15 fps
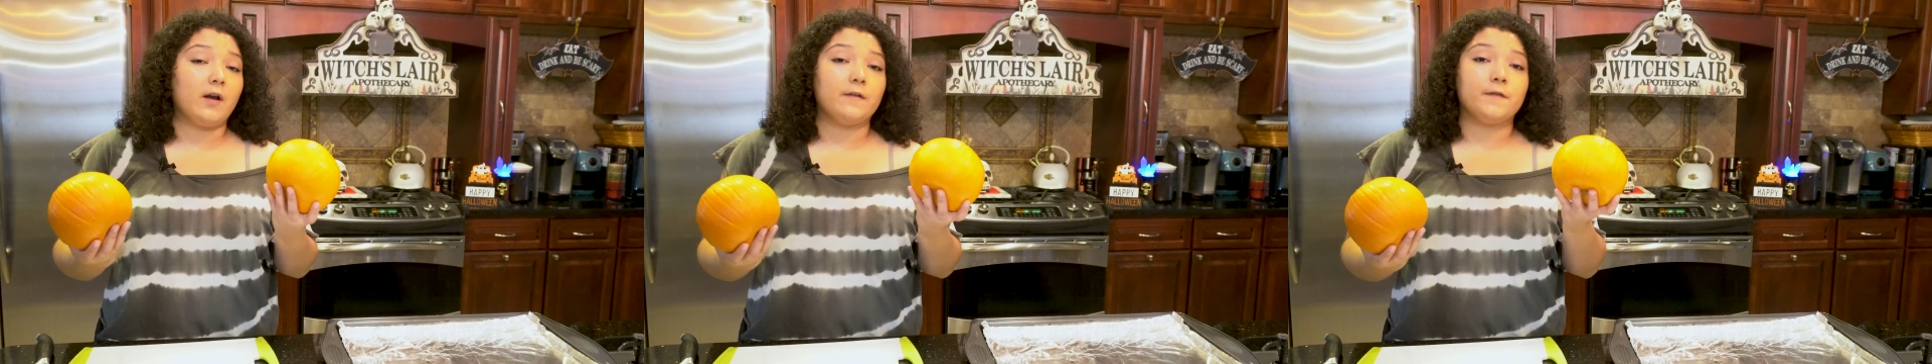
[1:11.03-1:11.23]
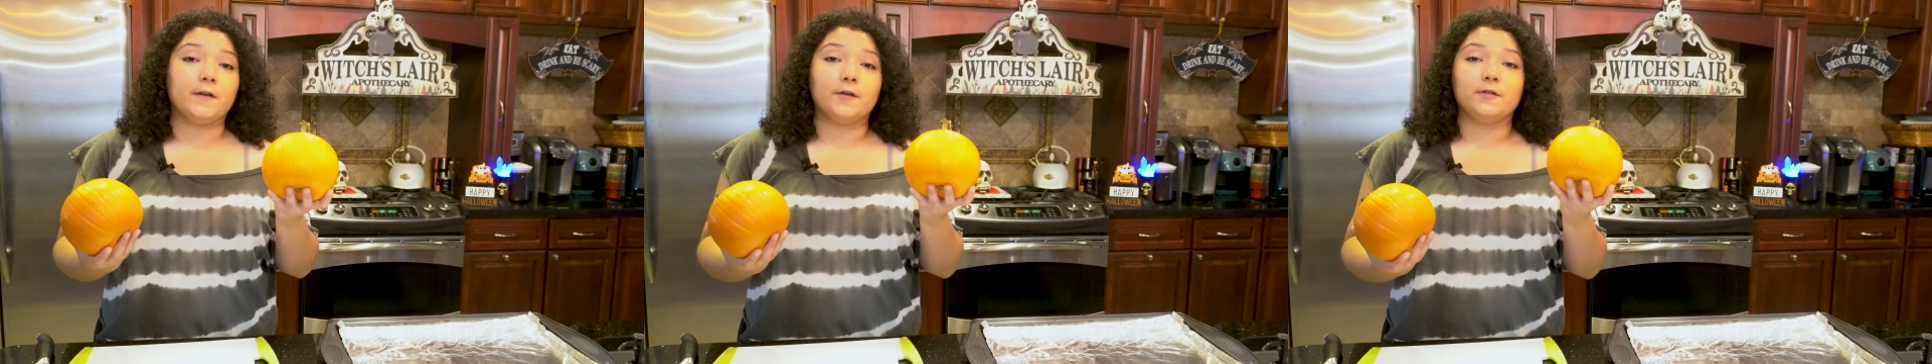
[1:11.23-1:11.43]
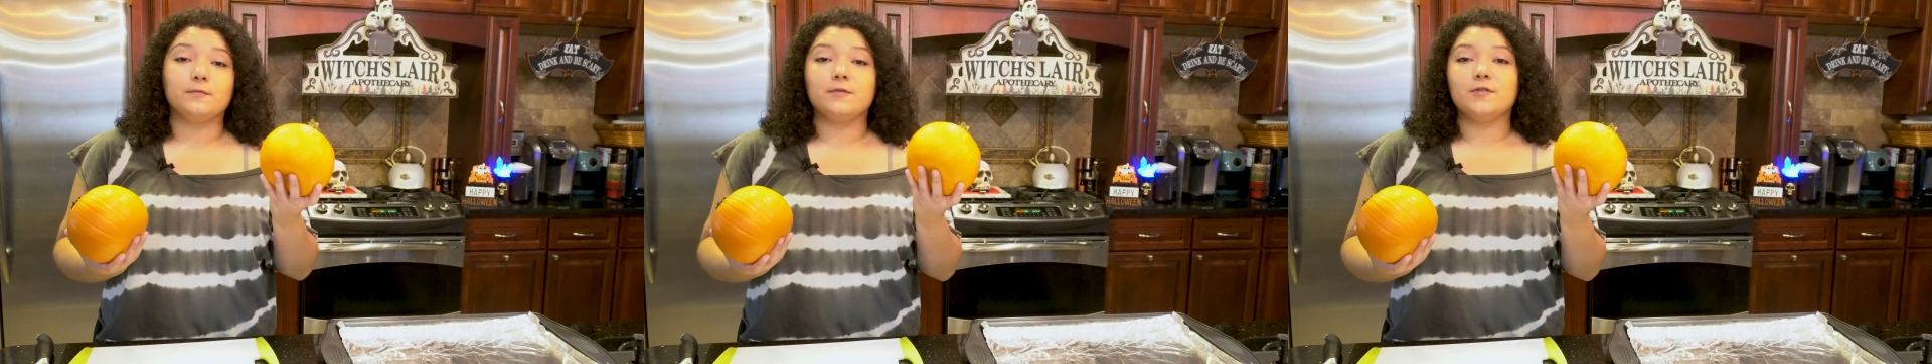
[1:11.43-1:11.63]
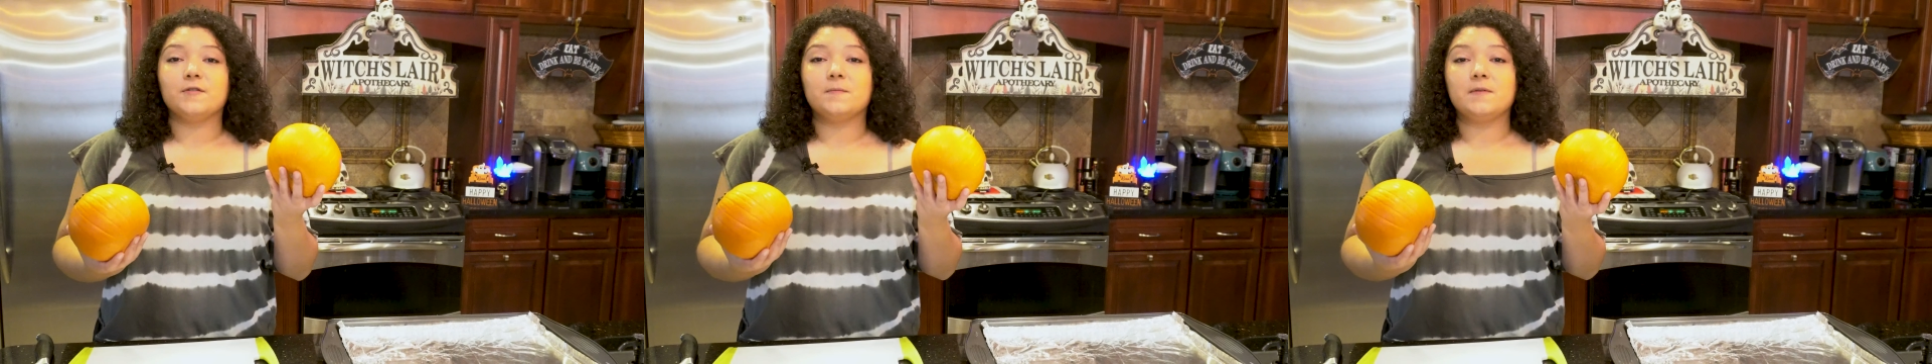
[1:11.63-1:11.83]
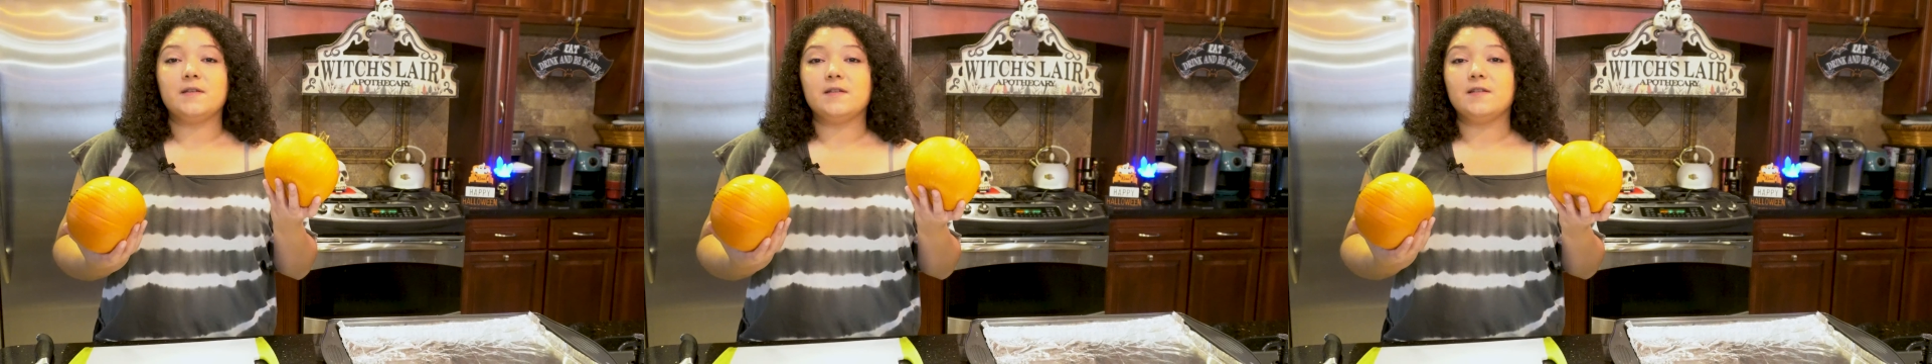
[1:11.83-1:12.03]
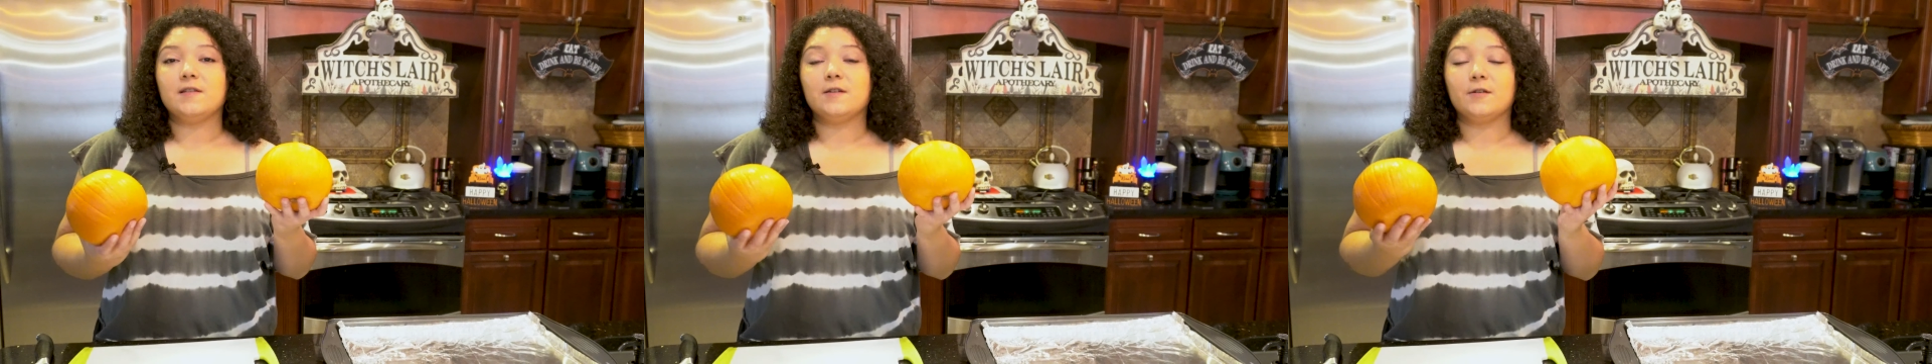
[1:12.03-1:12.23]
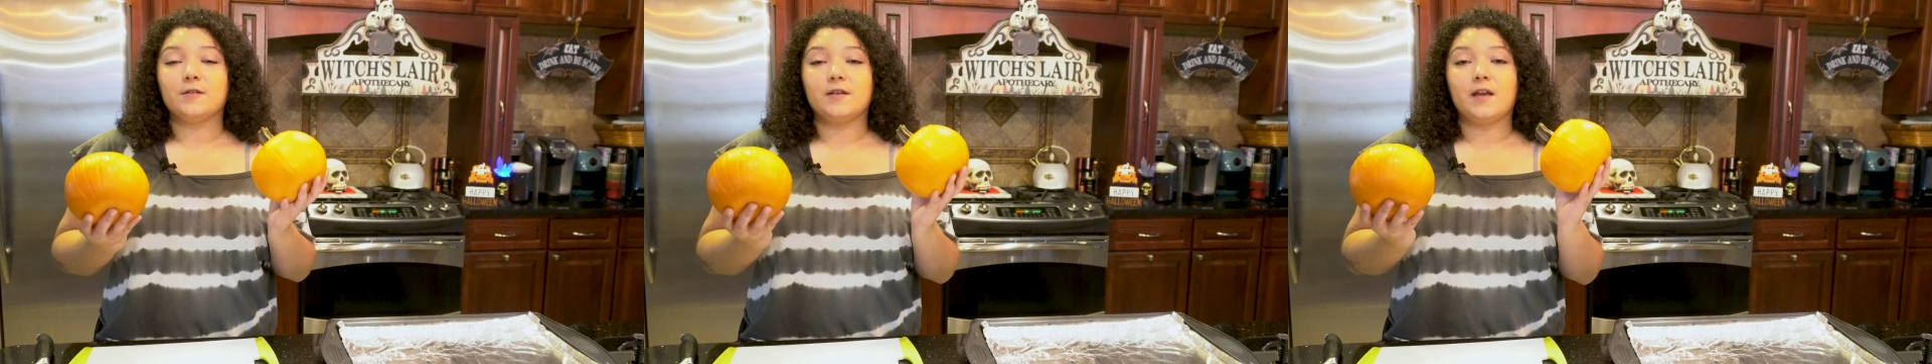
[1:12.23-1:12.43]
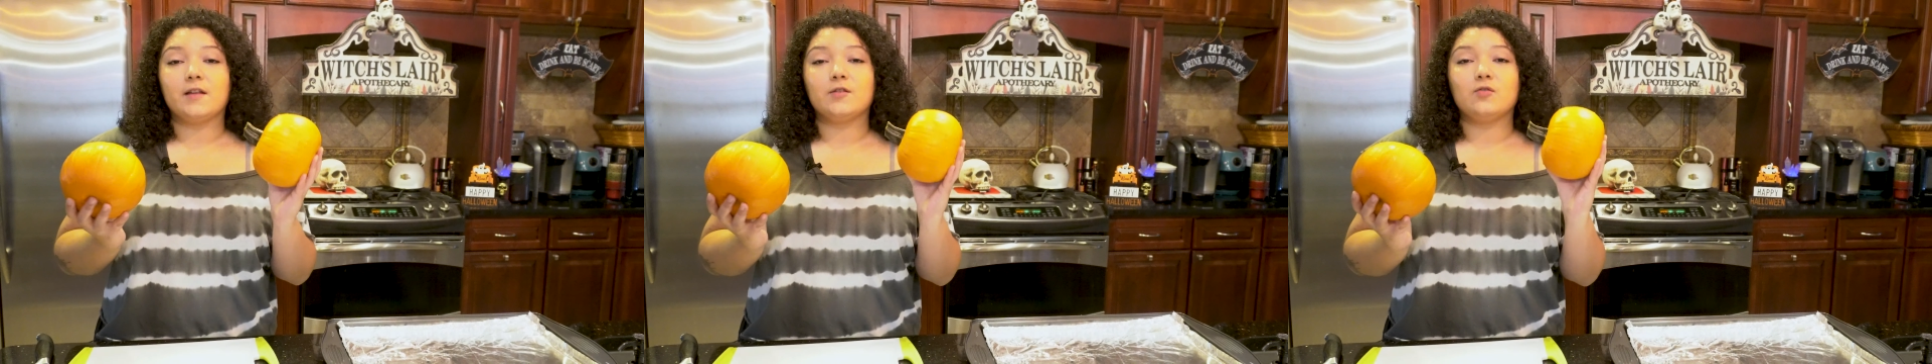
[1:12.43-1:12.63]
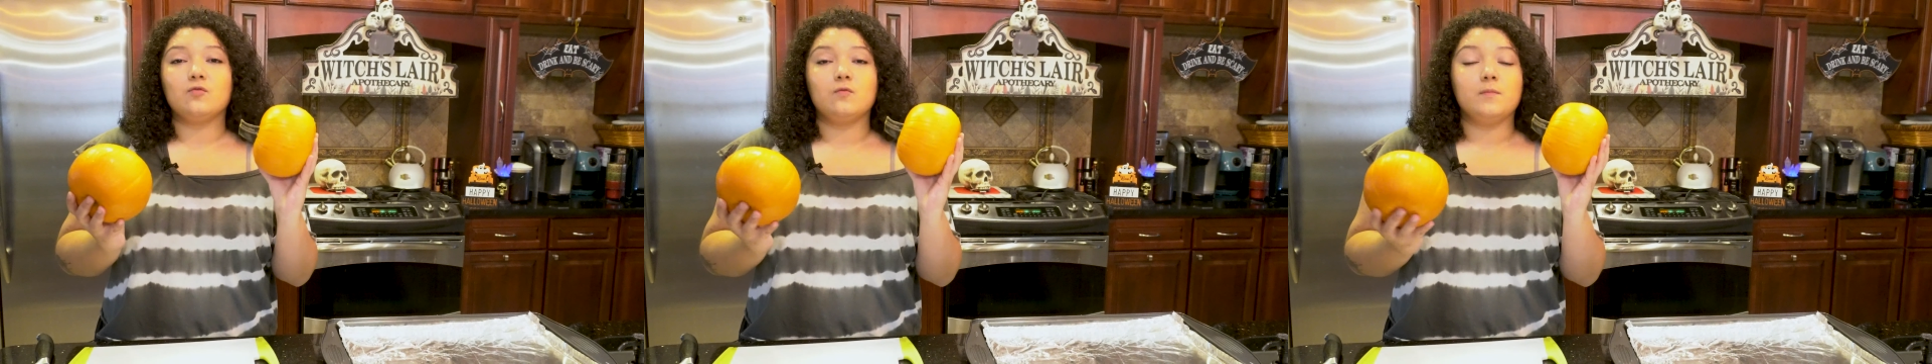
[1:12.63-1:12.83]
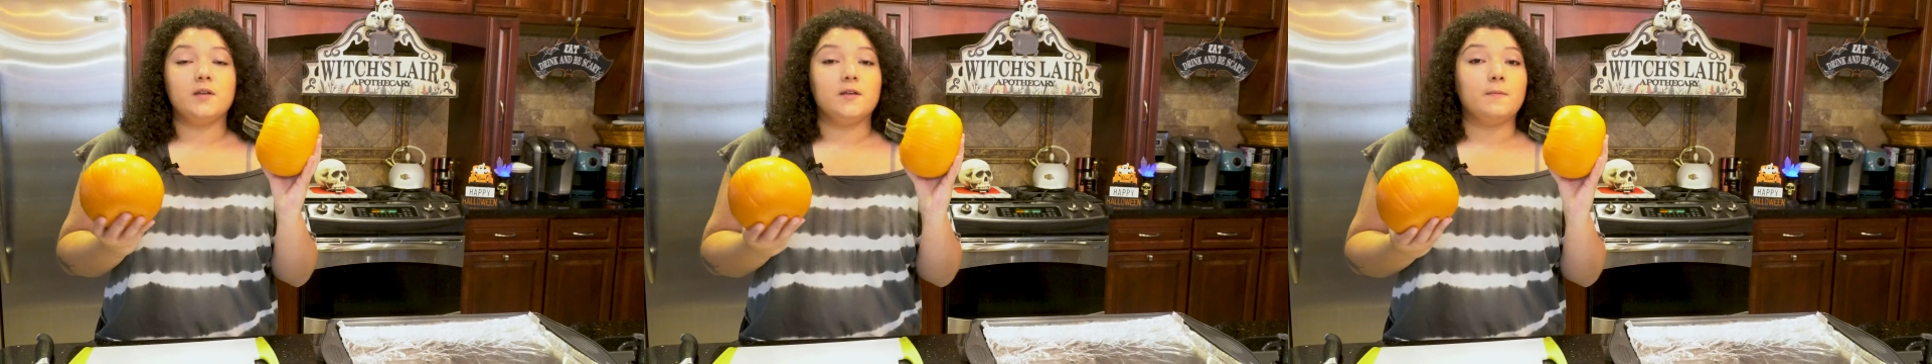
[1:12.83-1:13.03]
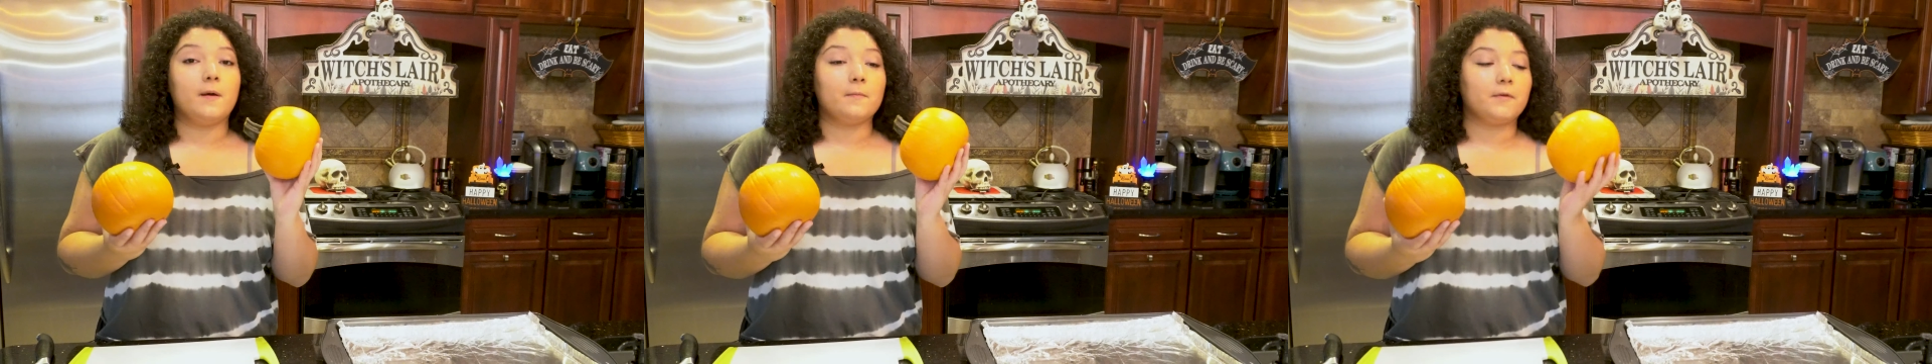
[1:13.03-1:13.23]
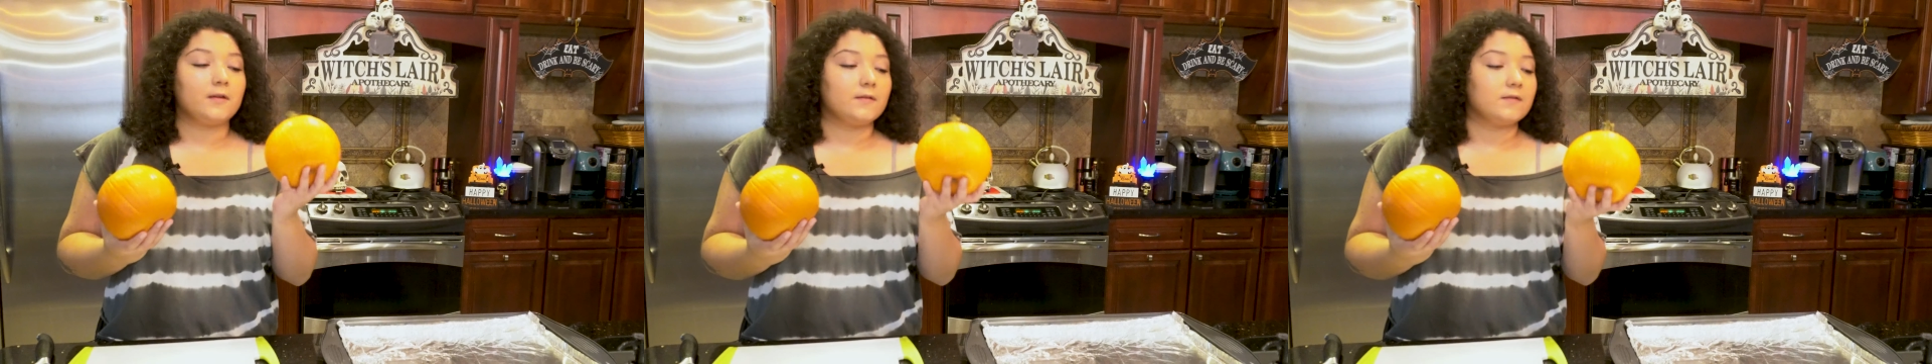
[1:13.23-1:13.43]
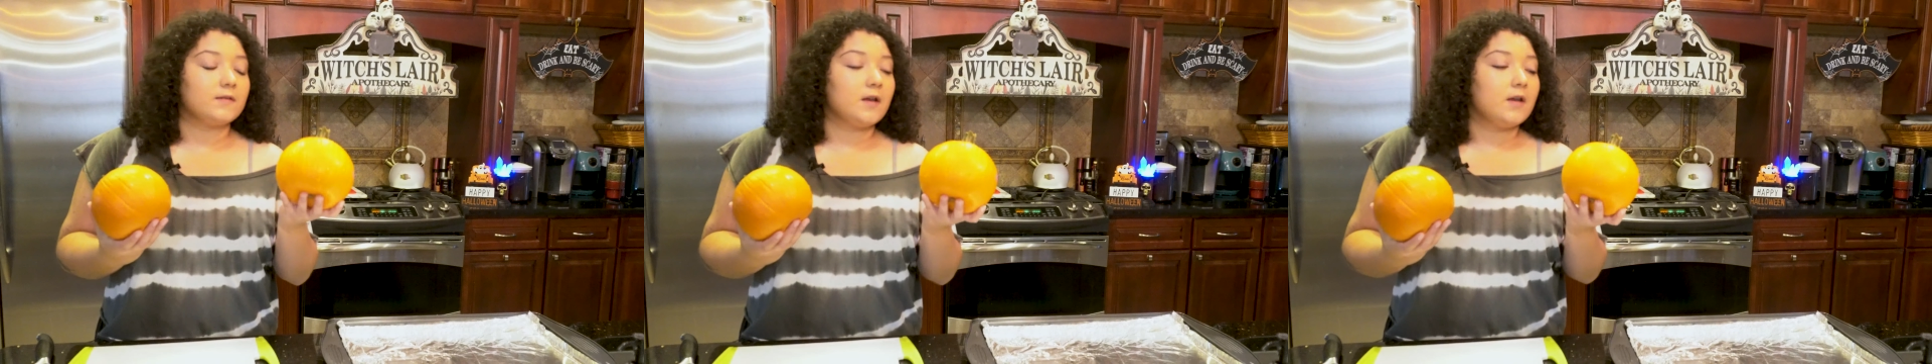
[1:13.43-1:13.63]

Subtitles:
I figured it would just be easier to get 2 mini pumpkins.